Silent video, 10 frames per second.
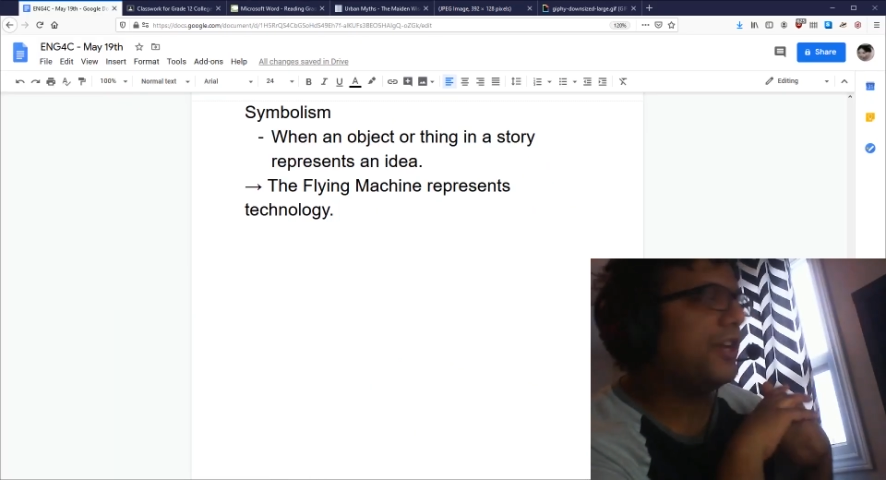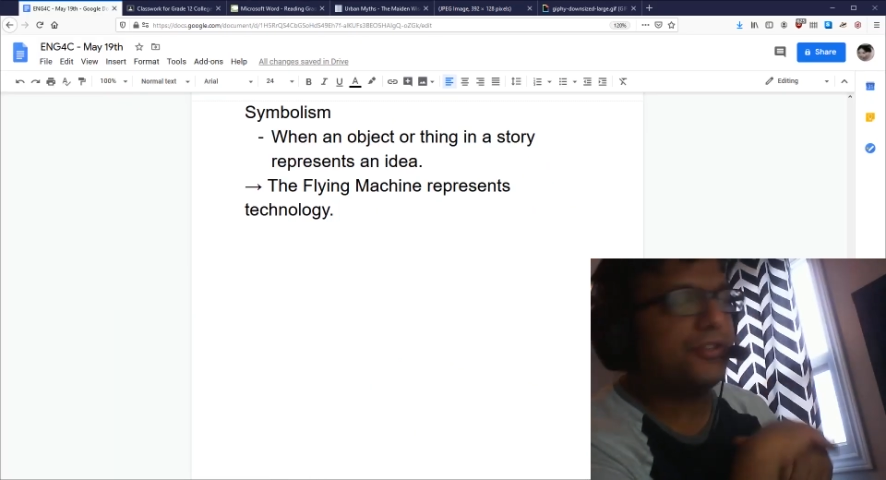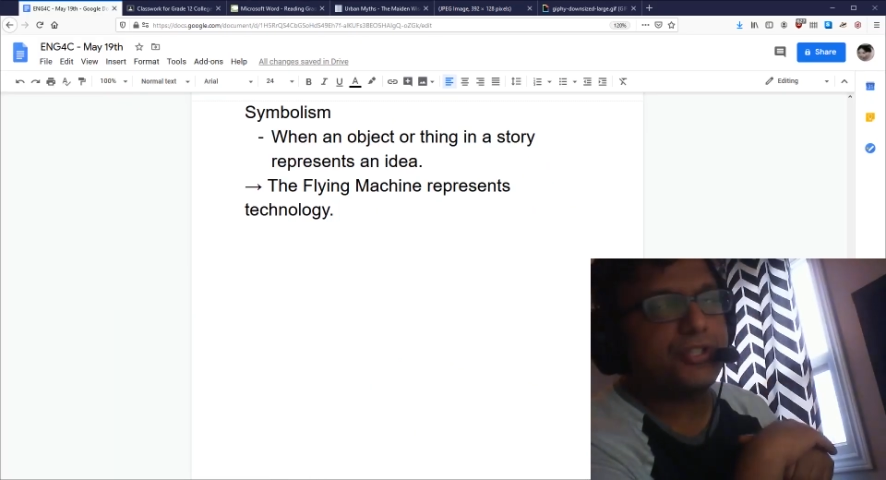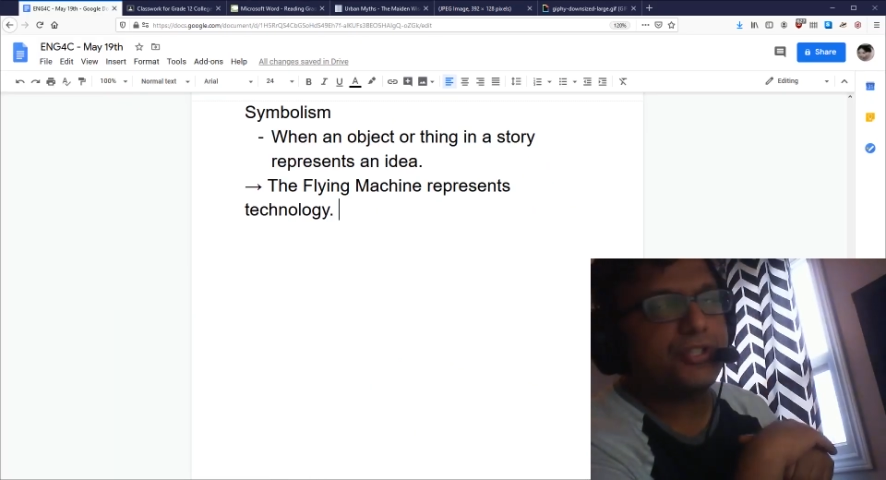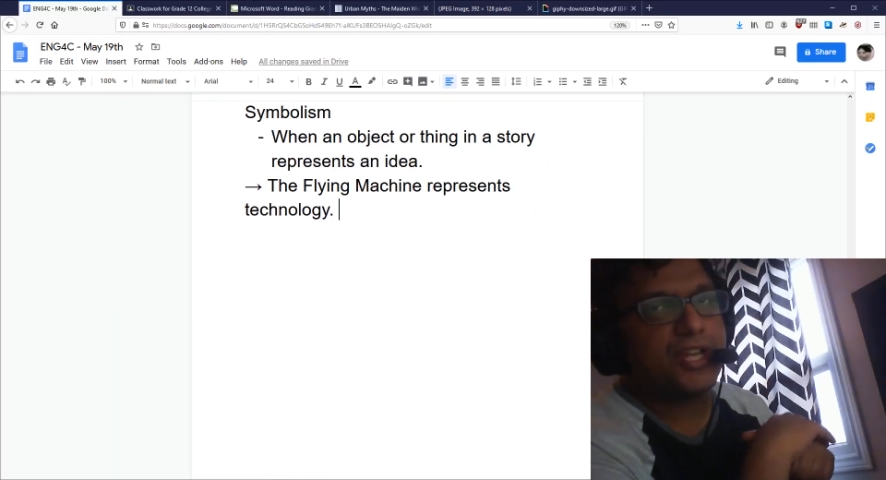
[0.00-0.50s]

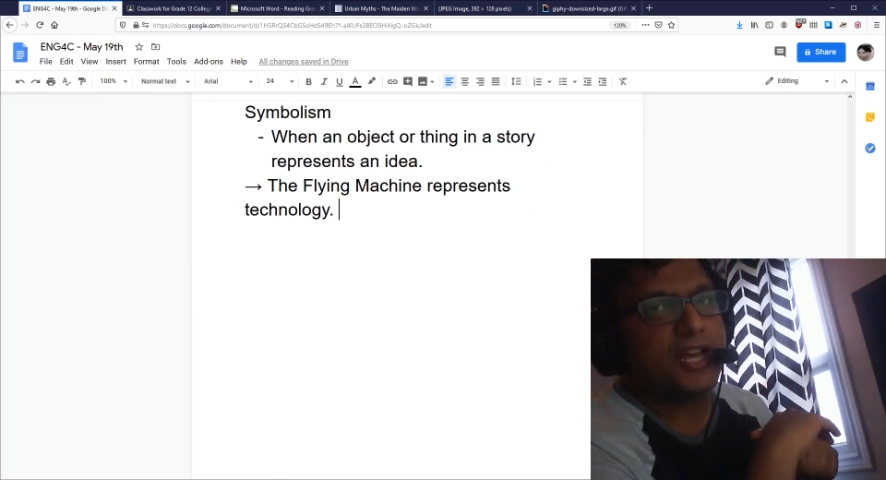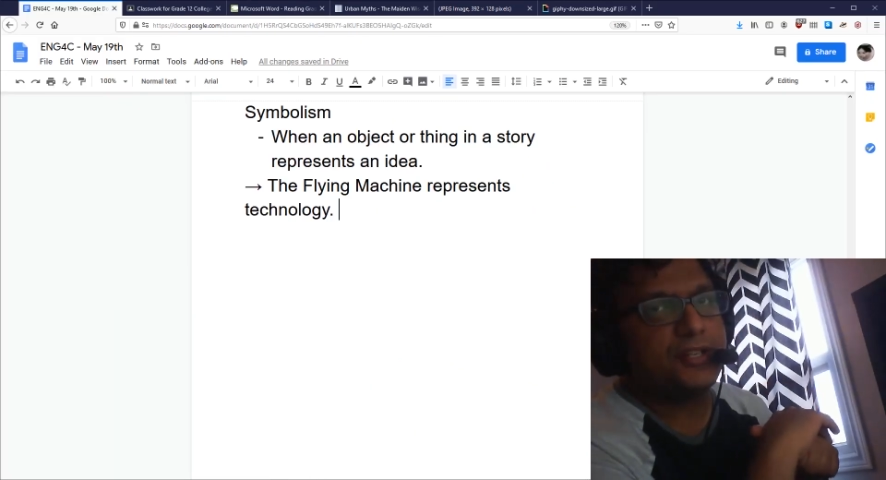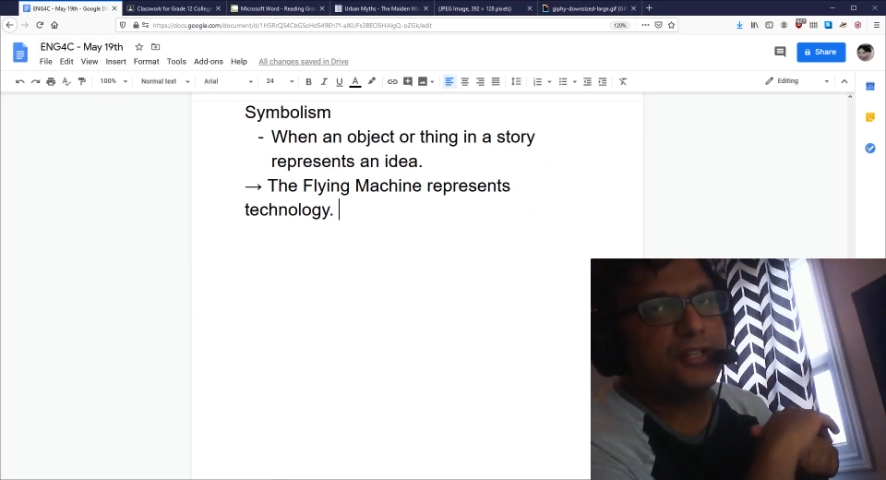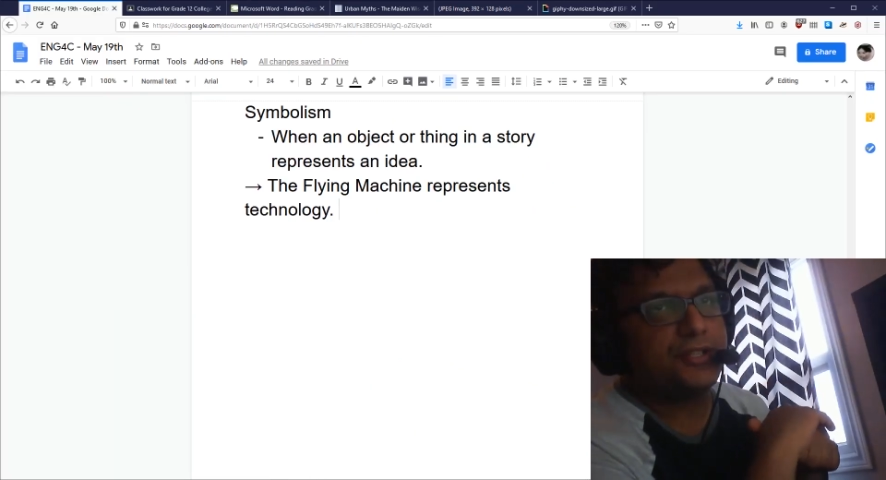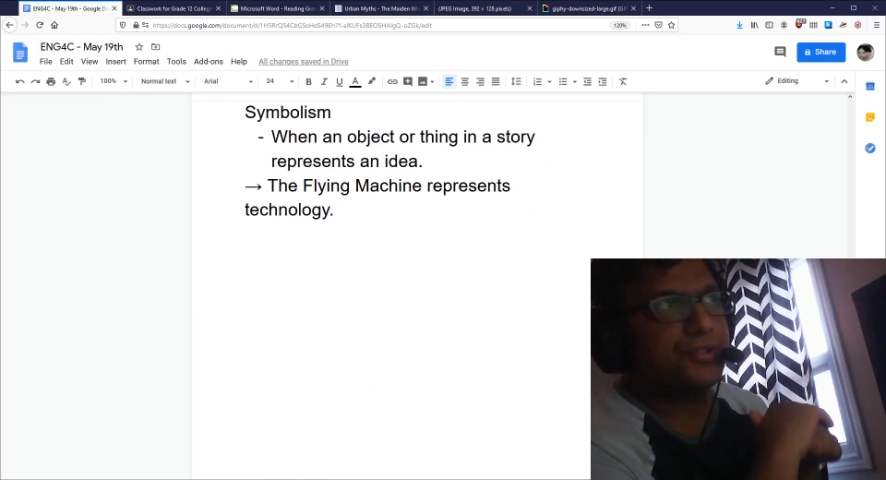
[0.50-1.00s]

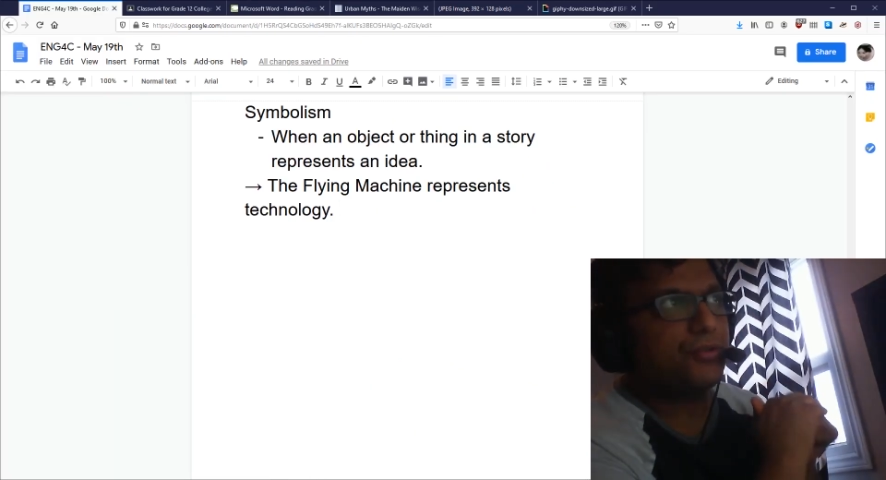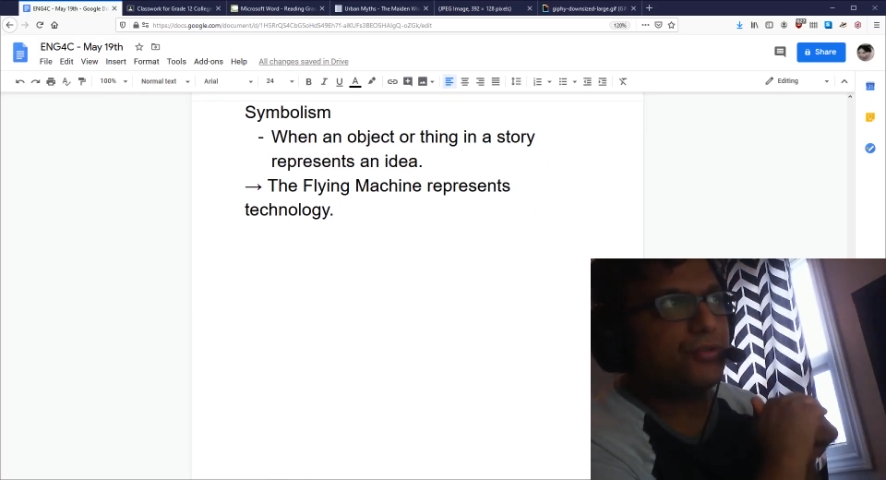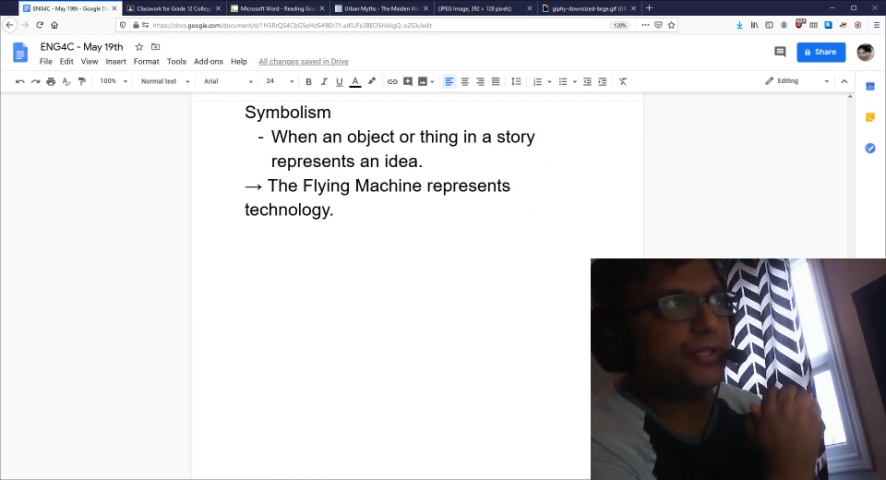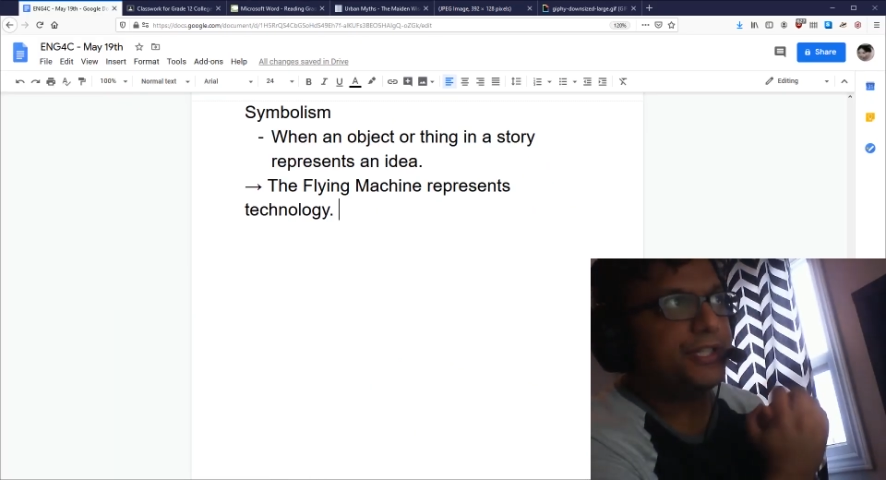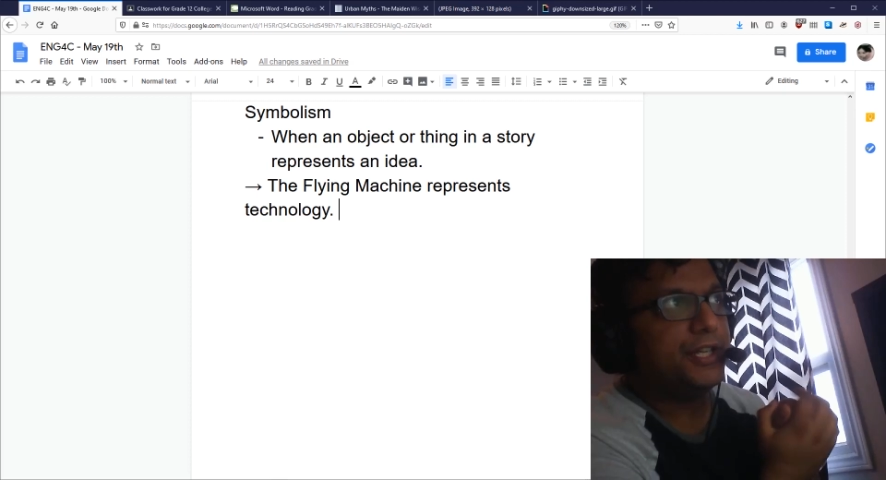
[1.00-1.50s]
understand this
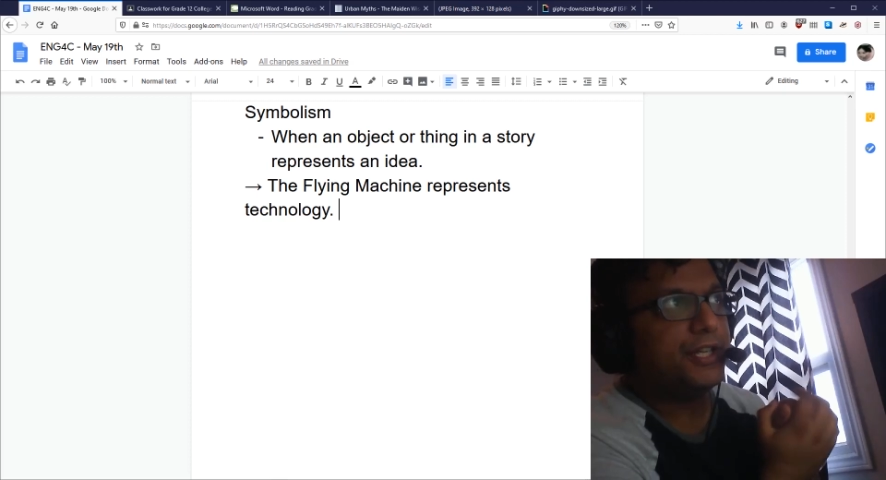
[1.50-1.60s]
story,